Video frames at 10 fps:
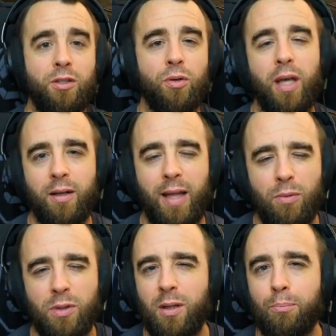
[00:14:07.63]
So again, that
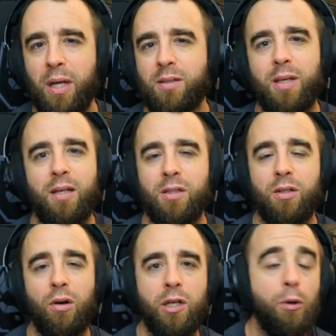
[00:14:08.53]
wasn't the best case
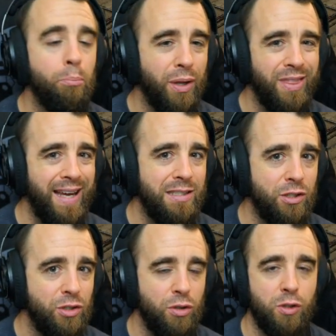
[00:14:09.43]
scenario, but that's
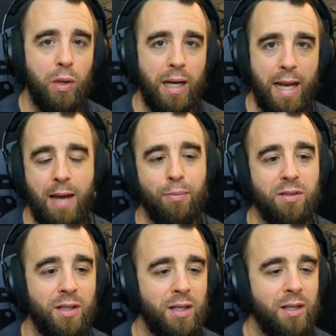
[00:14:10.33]
just what happens.